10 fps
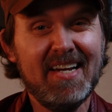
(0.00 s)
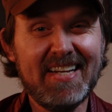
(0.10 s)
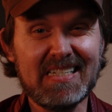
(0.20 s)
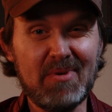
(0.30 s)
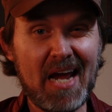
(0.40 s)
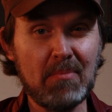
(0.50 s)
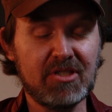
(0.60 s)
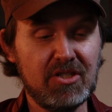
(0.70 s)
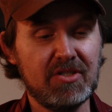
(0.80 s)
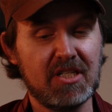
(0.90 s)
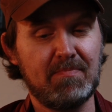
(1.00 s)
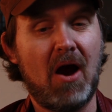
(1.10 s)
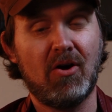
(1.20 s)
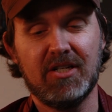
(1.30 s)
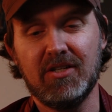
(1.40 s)
He's going to be able to use his
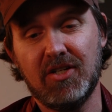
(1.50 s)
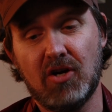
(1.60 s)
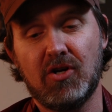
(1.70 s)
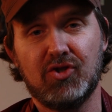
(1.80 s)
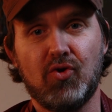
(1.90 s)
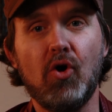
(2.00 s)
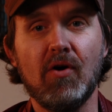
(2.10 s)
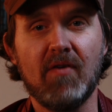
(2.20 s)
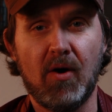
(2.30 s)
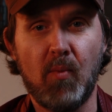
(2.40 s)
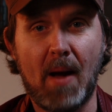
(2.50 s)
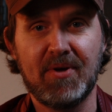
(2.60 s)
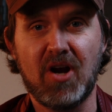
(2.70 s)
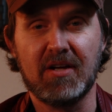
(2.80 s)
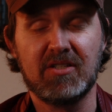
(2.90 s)
power to control a
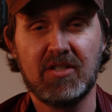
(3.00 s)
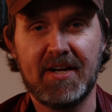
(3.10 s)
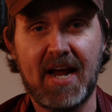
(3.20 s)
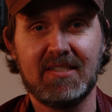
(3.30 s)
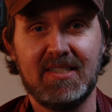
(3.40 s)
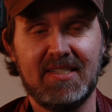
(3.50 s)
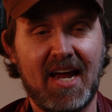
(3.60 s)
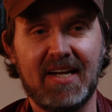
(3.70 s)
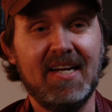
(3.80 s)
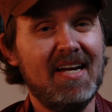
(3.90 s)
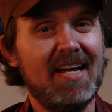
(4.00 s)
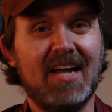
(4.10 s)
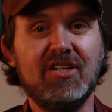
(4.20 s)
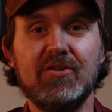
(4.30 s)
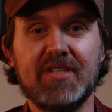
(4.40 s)
weapon on a nasty tank
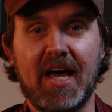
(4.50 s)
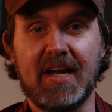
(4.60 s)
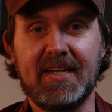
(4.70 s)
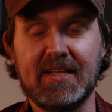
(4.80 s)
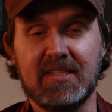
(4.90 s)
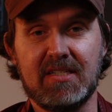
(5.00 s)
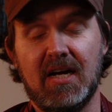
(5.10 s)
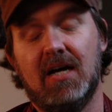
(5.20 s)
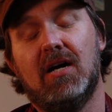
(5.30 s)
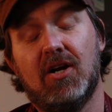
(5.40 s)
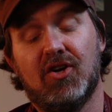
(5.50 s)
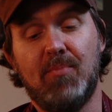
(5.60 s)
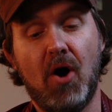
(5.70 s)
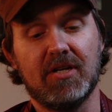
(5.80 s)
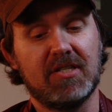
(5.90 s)
and use that against your
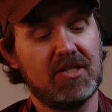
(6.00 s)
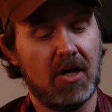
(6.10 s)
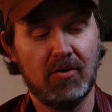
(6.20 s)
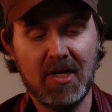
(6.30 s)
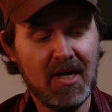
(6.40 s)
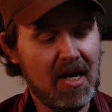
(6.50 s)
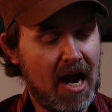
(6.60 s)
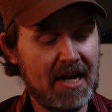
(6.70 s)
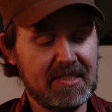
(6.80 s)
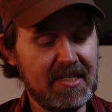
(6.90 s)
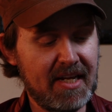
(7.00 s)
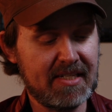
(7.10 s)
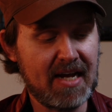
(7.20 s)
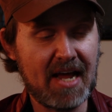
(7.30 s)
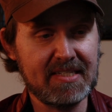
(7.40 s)
opponent. So I just think
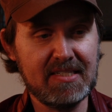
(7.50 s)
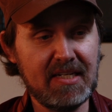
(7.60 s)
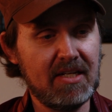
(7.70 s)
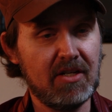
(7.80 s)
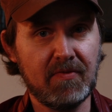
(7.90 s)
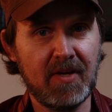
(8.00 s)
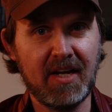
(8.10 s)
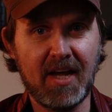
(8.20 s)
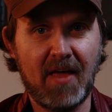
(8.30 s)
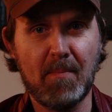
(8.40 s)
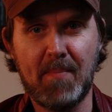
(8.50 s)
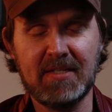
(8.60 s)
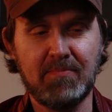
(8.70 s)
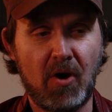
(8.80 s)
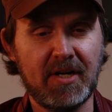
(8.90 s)
he's a kind of sneaky good thing, and the
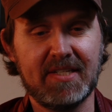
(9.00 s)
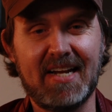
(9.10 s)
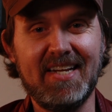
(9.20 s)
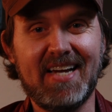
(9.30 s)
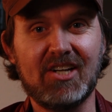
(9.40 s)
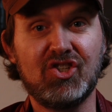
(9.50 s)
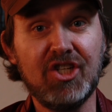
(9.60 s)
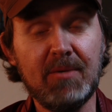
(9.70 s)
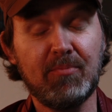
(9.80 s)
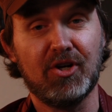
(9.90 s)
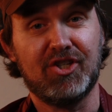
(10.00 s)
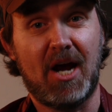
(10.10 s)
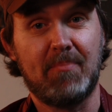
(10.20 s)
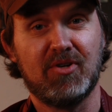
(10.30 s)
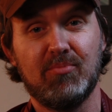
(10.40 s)
best part is that he got cheaper in
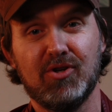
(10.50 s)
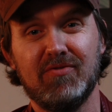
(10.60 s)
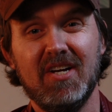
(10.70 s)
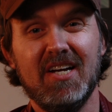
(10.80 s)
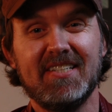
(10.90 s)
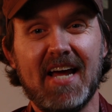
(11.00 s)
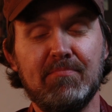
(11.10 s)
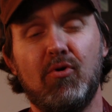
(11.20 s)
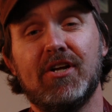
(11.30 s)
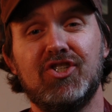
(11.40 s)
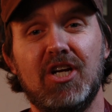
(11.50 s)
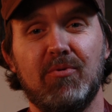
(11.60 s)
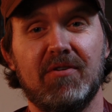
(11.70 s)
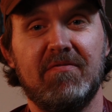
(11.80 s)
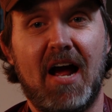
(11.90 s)
chapter approved, 10 points
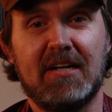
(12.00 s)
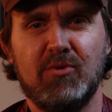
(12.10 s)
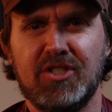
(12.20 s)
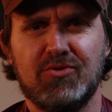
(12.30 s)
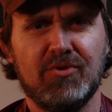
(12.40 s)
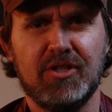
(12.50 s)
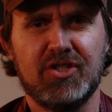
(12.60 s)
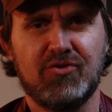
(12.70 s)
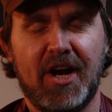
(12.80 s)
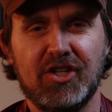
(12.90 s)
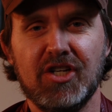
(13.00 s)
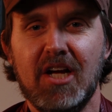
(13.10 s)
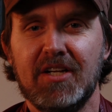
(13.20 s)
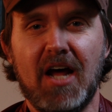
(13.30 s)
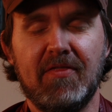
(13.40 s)
cheaper in fact, which is really strange.
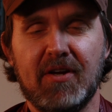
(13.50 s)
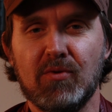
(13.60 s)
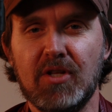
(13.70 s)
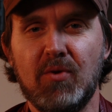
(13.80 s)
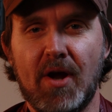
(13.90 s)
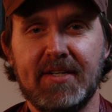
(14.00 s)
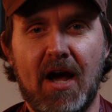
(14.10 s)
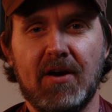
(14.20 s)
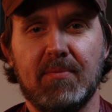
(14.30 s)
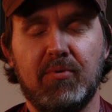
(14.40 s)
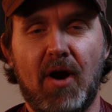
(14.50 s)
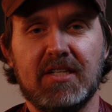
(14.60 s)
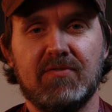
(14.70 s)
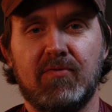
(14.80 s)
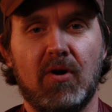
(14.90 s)
Nothing really went down in
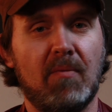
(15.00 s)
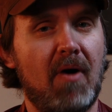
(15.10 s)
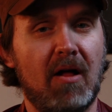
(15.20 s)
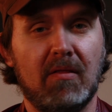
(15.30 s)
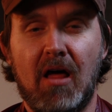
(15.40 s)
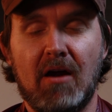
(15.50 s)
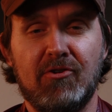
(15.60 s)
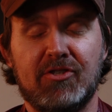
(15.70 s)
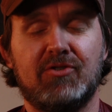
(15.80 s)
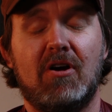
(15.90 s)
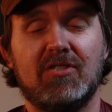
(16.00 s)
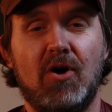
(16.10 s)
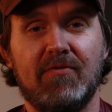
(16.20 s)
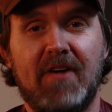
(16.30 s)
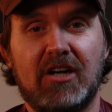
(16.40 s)
price for a lot of units across
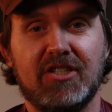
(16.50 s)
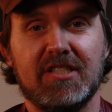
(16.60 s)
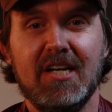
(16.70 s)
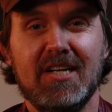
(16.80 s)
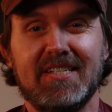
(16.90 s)
all factions.